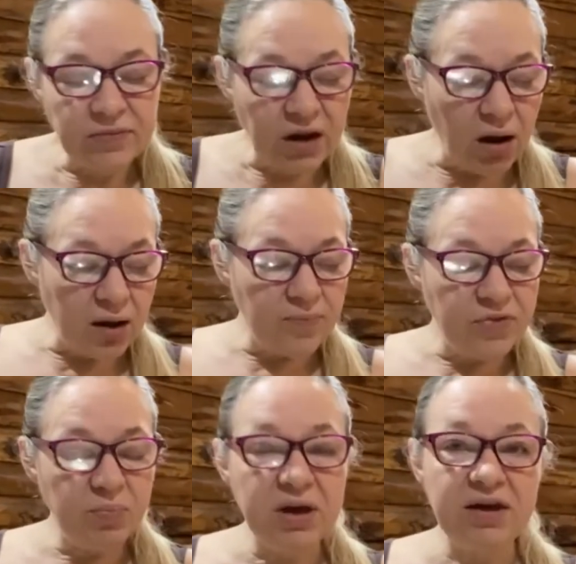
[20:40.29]

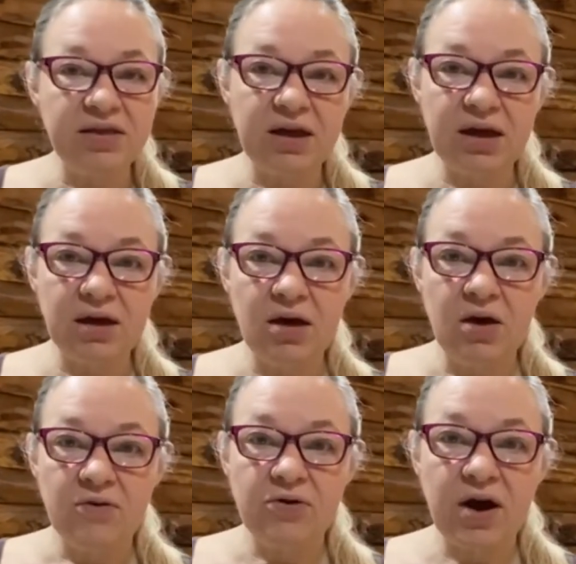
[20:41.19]
The big thing
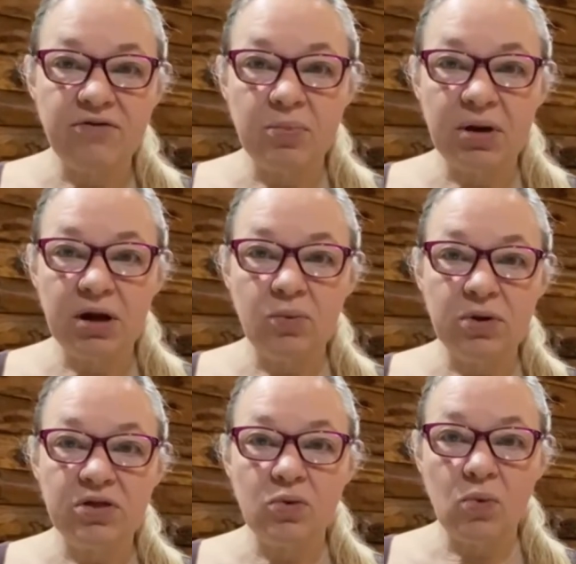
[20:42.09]
for everybody
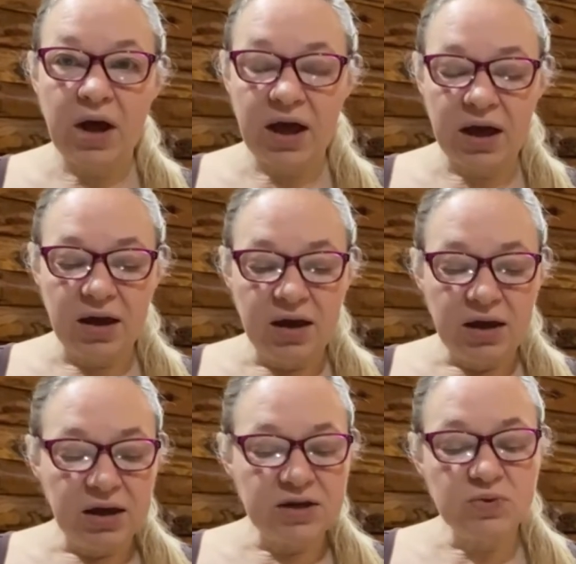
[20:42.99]
with the whey
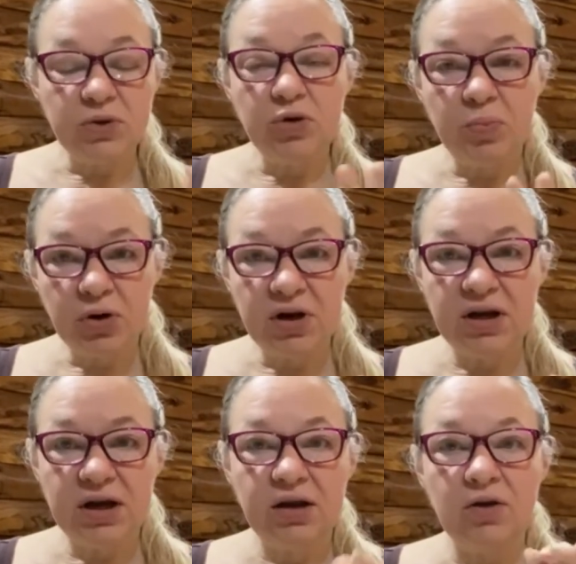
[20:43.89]
is when you put it
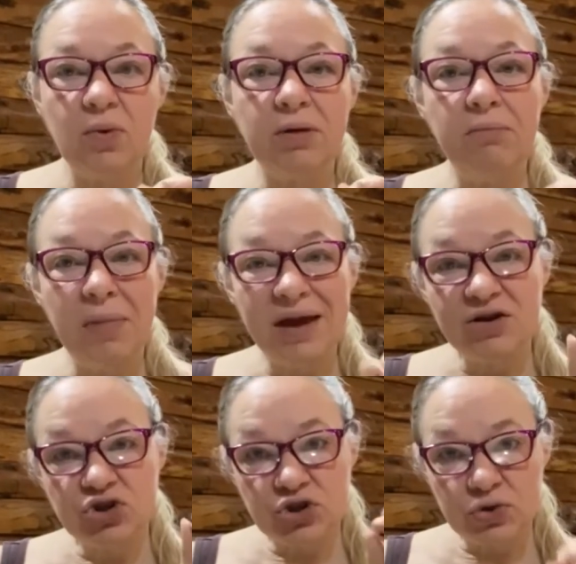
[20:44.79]
in, you want to make
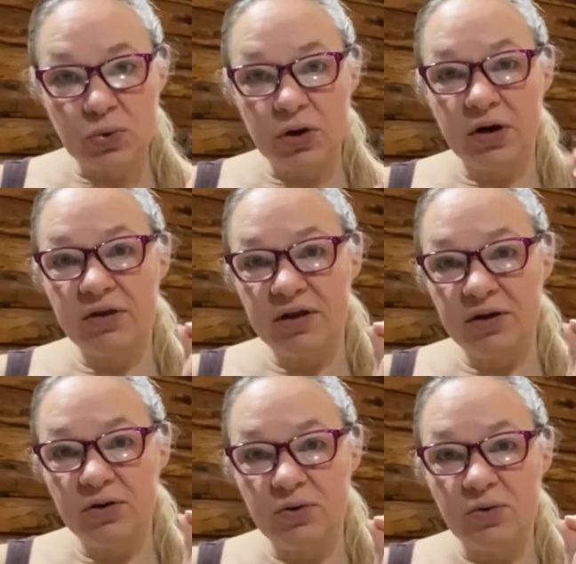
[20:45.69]
sure that
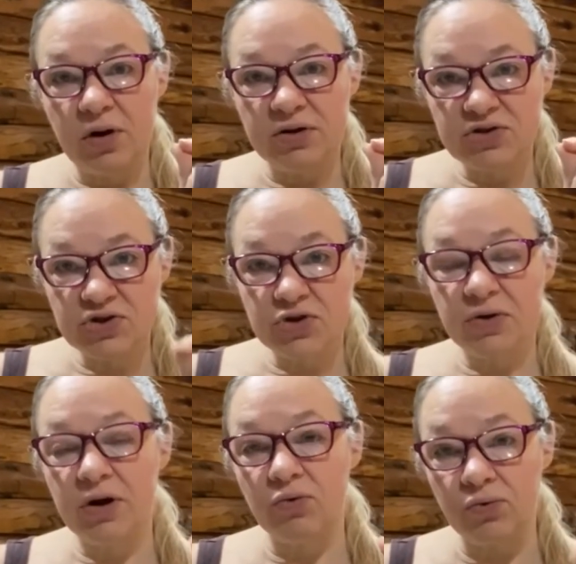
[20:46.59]
you stir
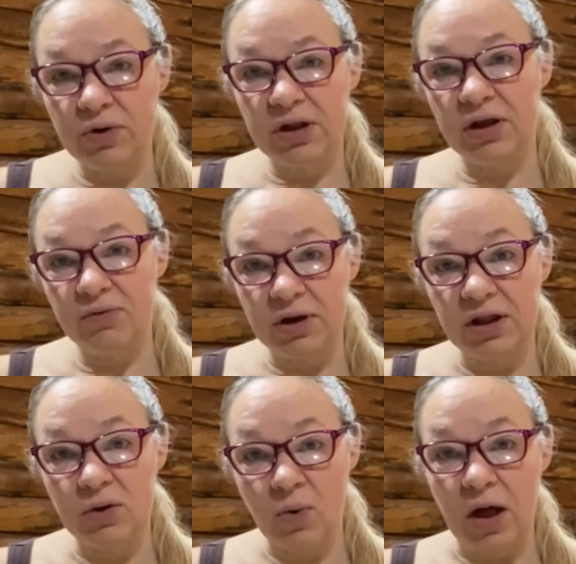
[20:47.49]
it really,
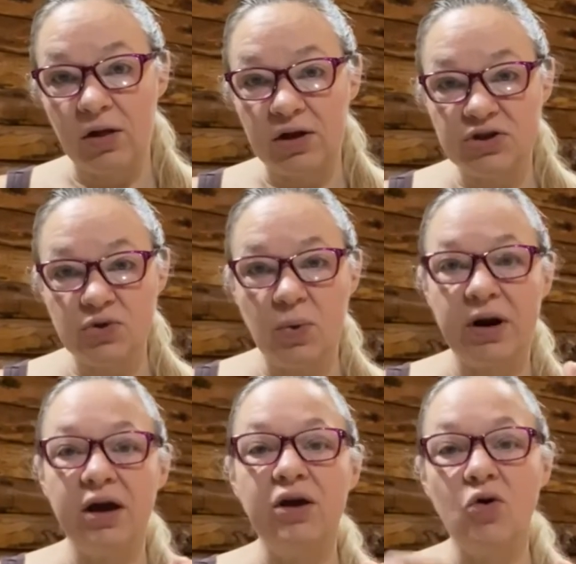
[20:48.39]
really well, because you want to
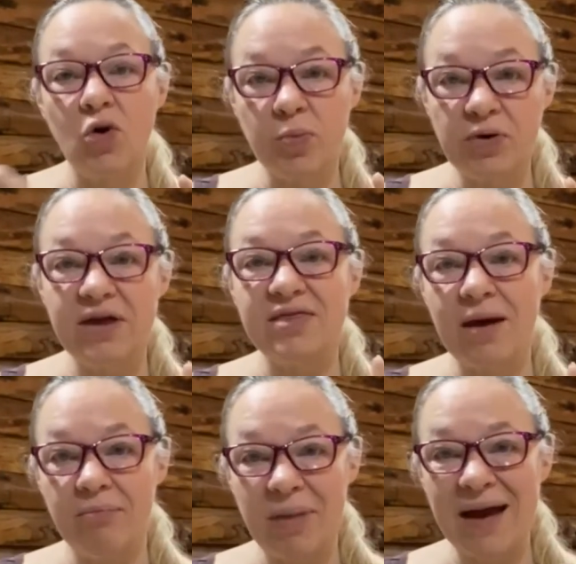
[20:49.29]
incorporate
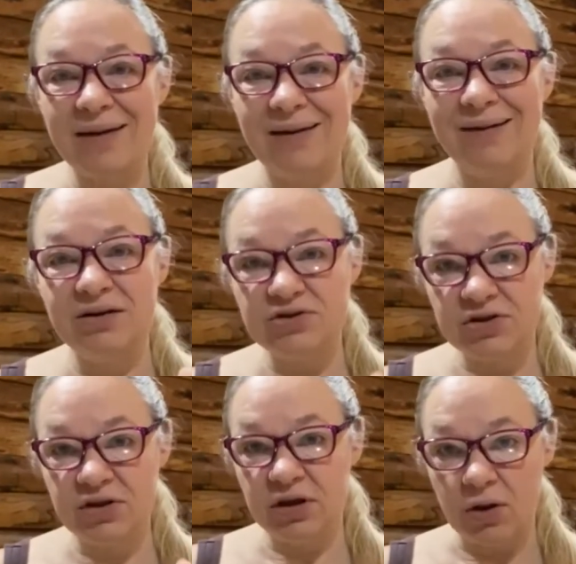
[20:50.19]
that back into
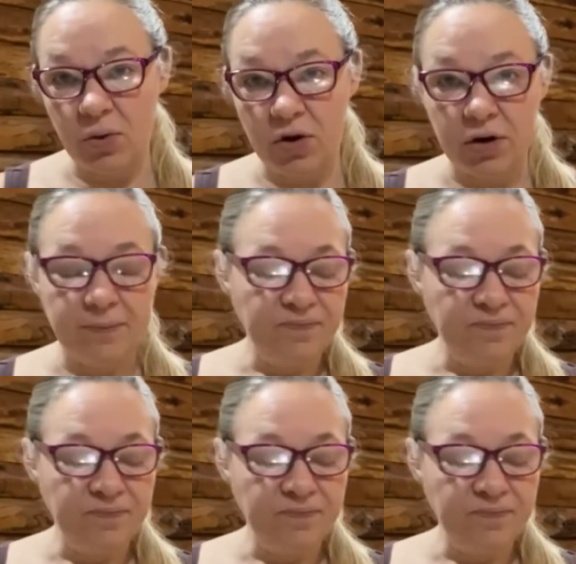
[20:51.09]
the yogurt.